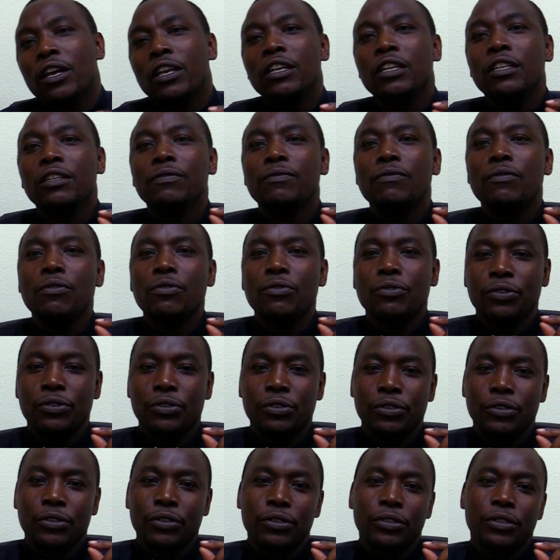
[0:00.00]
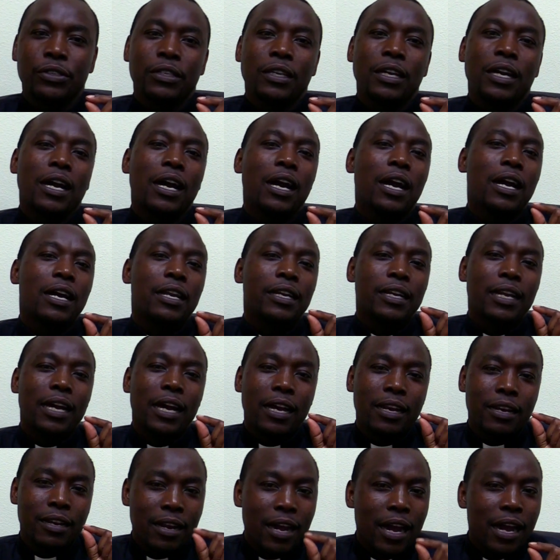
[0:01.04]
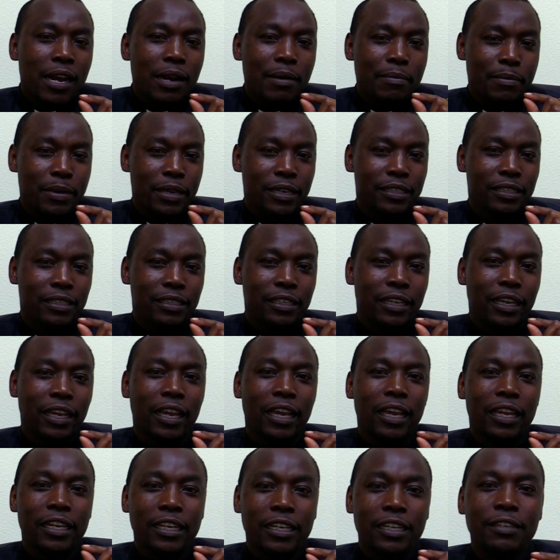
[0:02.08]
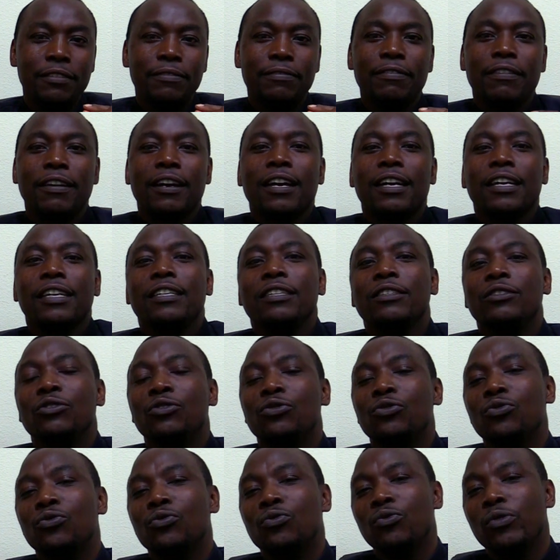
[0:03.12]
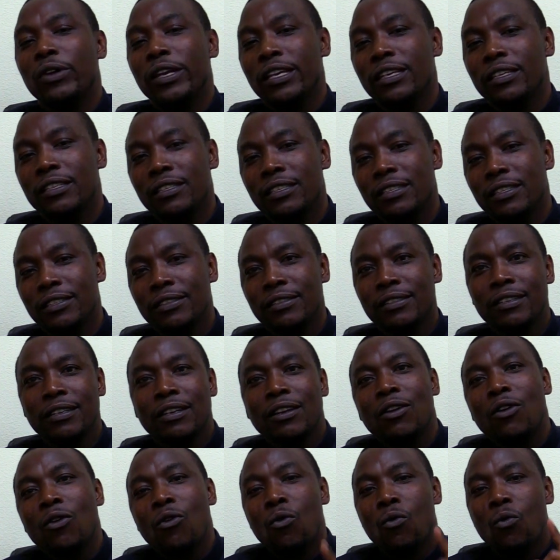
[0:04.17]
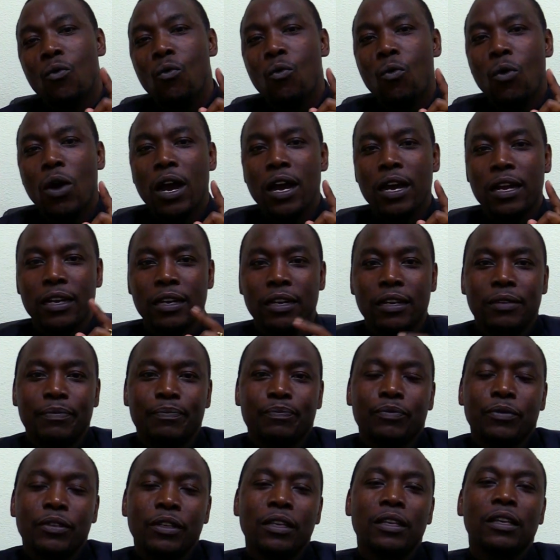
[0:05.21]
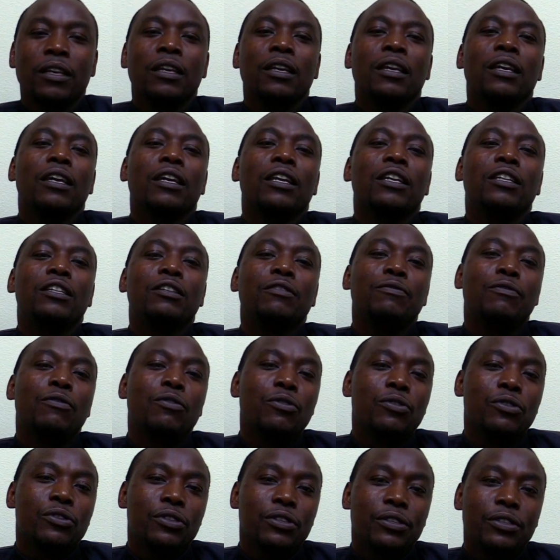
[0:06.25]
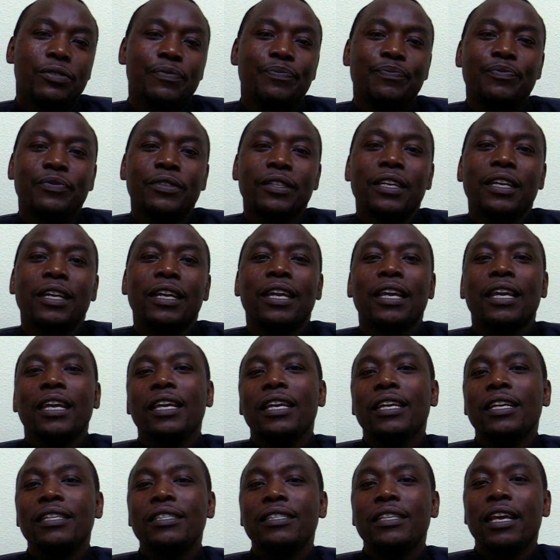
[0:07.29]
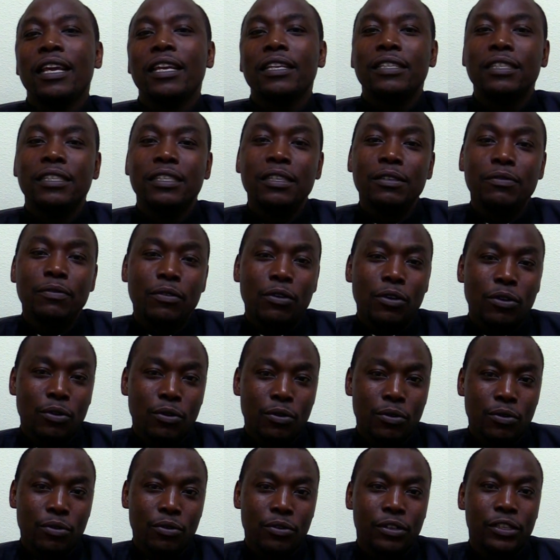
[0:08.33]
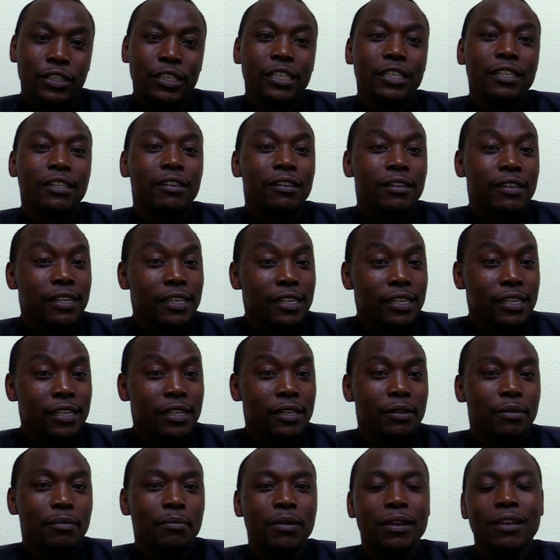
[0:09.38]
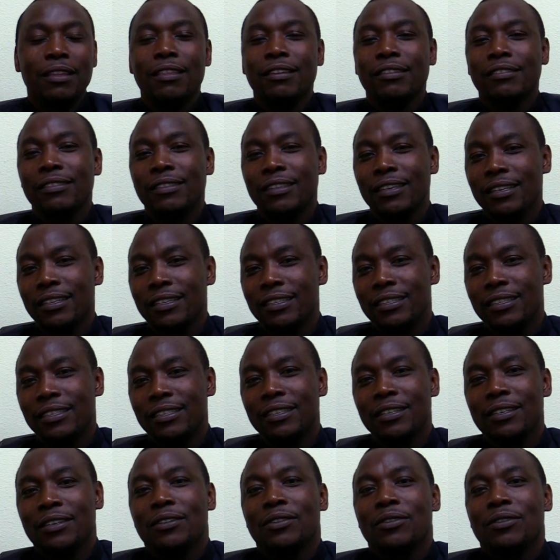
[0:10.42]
Divorce and annulment differ in two ways. One, divorce is a civil law decree by the state,